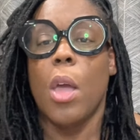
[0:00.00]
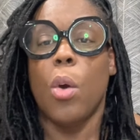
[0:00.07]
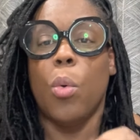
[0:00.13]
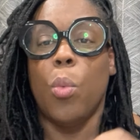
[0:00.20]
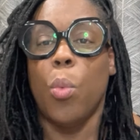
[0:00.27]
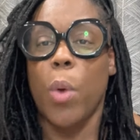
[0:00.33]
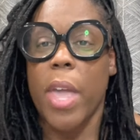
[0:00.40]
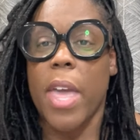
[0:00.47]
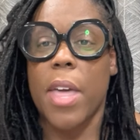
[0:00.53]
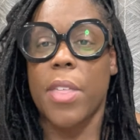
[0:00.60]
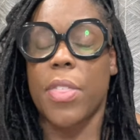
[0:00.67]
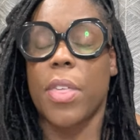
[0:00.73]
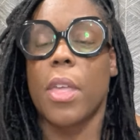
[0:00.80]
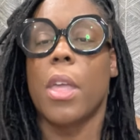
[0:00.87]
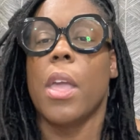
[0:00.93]

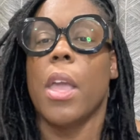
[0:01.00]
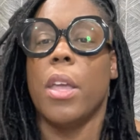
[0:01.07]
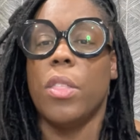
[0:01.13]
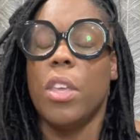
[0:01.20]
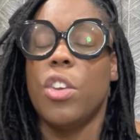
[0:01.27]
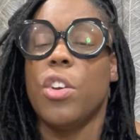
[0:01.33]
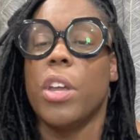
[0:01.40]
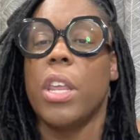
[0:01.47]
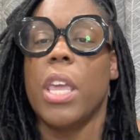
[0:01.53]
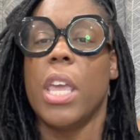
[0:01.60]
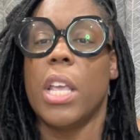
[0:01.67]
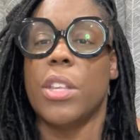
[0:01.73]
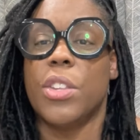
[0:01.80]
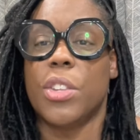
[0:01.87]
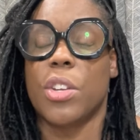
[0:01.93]
with, and then you're going to
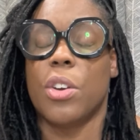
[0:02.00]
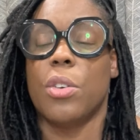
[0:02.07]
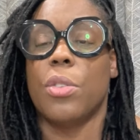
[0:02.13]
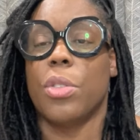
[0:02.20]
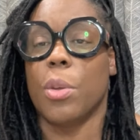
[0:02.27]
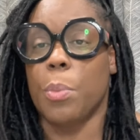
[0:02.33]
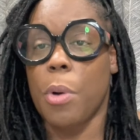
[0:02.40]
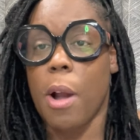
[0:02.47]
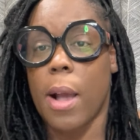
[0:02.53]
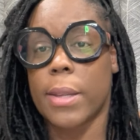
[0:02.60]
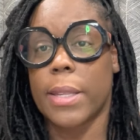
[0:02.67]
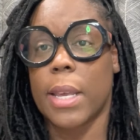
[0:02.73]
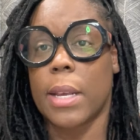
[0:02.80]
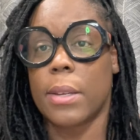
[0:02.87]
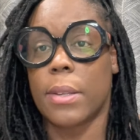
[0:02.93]
insert the
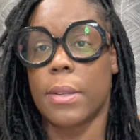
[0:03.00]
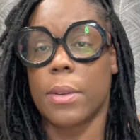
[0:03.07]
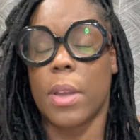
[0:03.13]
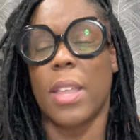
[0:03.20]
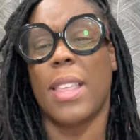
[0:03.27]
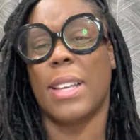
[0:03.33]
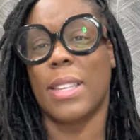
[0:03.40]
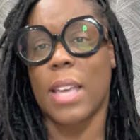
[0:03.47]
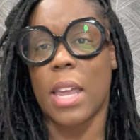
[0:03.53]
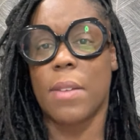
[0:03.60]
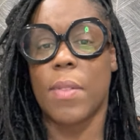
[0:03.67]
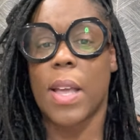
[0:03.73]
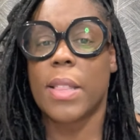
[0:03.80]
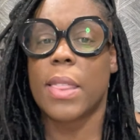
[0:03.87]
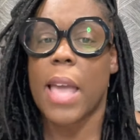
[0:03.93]
process. Okay, that's kind of
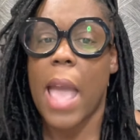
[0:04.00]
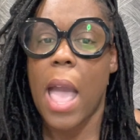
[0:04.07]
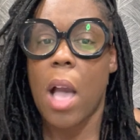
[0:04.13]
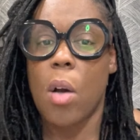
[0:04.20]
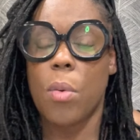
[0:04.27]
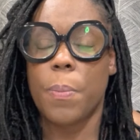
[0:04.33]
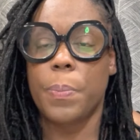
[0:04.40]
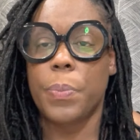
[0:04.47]
like the how.